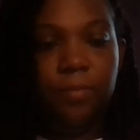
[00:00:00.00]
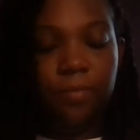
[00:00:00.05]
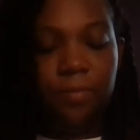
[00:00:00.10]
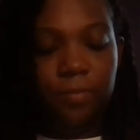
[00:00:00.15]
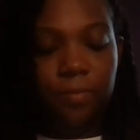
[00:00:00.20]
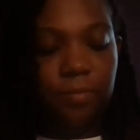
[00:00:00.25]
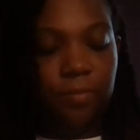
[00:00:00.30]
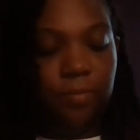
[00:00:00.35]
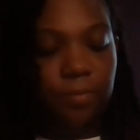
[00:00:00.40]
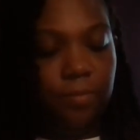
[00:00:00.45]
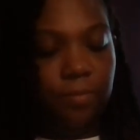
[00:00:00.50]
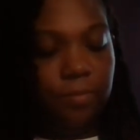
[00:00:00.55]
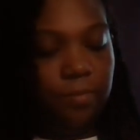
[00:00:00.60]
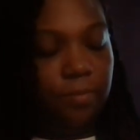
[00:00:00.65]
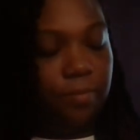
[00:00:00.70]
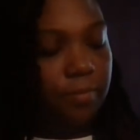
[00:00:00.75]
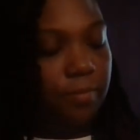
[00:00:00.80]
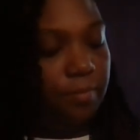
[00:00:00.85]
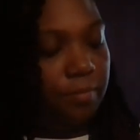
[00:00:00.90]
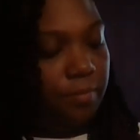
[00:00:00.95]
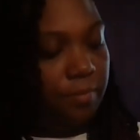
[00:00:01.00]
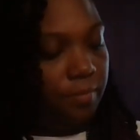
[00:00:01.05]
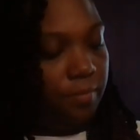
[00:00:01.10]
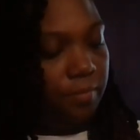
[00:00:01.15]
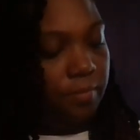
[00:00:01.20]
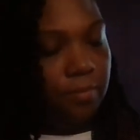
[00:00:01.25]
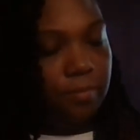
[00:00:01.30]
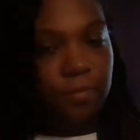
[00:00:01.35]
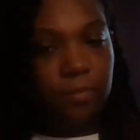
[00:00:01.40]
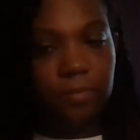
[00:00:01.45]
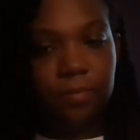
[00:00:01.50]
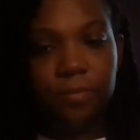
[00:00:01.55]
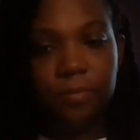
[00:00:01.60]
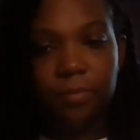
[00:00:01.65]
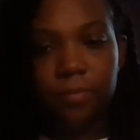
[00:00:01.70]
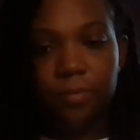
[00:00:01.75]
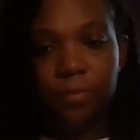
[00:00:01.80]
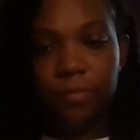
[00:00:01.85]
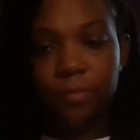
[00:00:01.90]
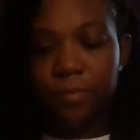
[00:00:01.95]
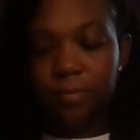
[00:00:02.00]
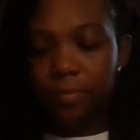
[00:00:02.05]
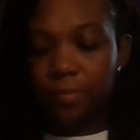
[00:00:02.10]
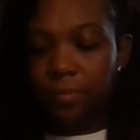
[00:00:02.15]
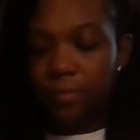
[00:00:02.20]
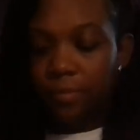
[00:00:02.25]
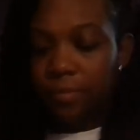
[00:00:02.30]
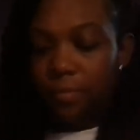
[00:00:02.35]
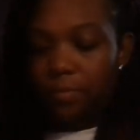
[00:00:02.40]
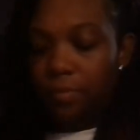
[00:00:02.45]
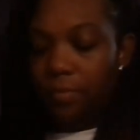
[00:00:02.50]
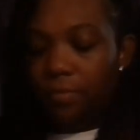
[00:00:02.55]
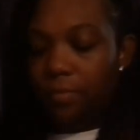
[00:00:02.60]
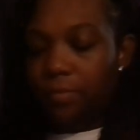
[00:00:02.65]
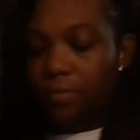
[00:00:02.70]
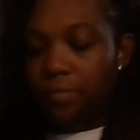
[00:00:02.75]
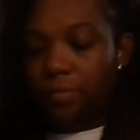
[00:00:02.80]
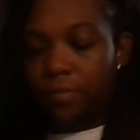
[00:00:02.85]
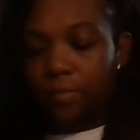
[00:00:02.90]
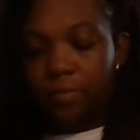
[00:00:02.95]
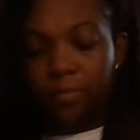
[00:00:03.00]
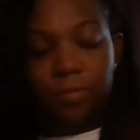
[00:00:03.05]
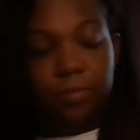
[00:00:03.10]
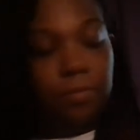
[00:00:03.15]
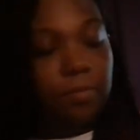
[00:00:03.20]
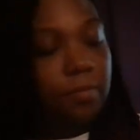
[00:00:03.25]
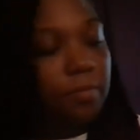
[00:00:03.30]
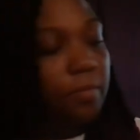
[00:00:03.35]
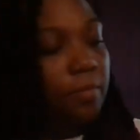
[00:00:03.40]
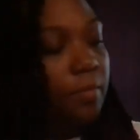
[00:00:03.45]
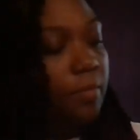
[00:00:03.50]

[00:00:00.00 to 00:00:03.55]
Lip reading: No one is speaking in this clip.